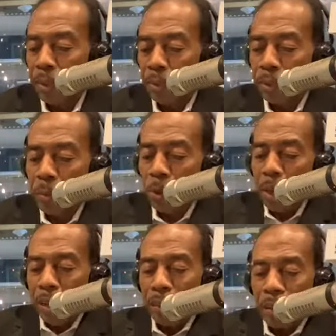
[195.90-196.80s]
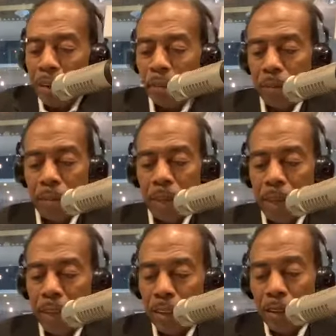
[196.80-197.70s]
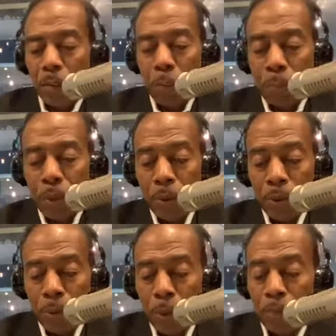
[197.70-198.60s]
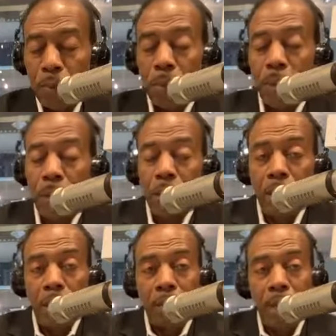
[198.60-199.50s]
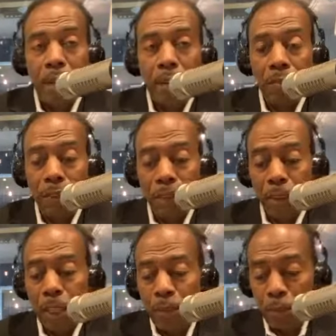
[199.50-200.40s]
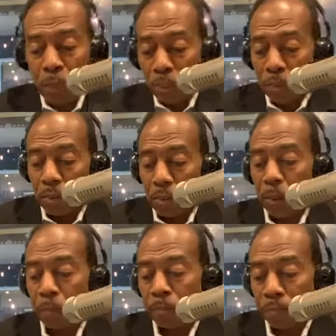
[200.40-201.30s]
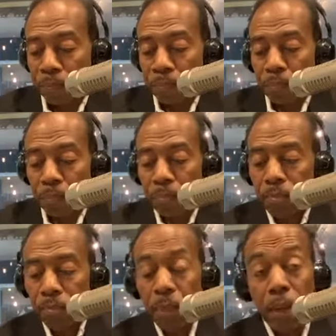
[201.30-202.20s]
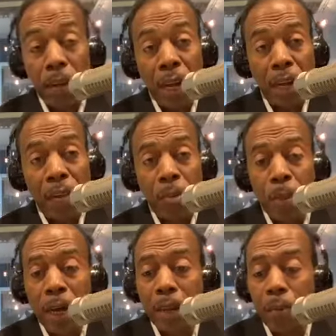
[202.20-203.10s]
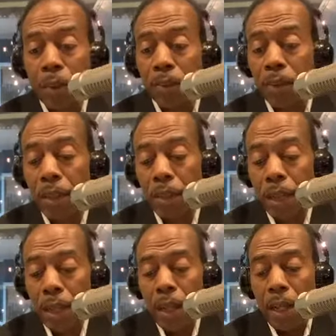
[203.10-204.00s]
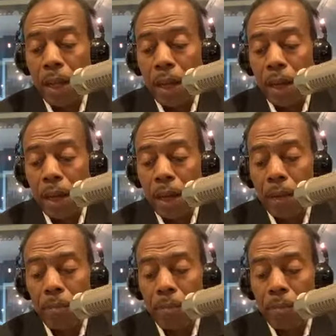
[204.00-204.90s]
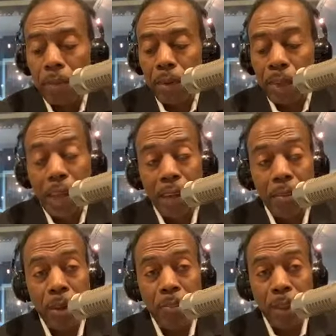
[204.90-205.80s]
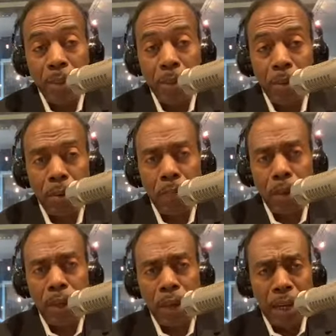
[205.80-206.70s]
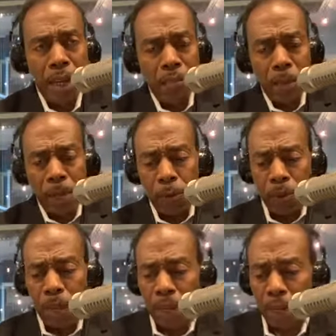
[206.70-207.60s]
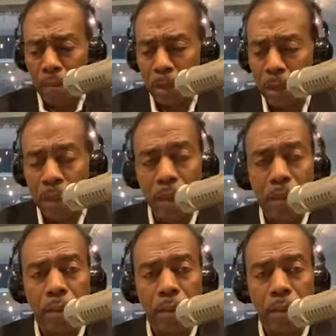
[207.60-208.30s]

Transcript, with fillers: Now, some of you guys out here and ladies were put on this earth to have a successful business. Not everybody was uh, tagged to be a business owner, and not everybody was tagged to be